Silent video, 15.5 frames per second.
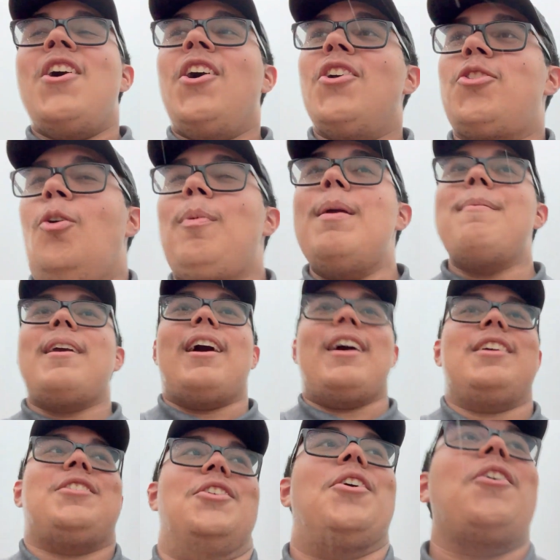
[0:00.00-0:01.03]
So maybe I
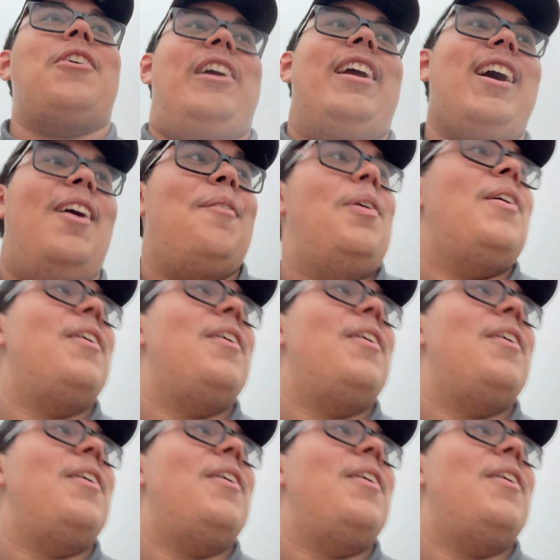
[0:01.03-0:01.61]
should hurry up.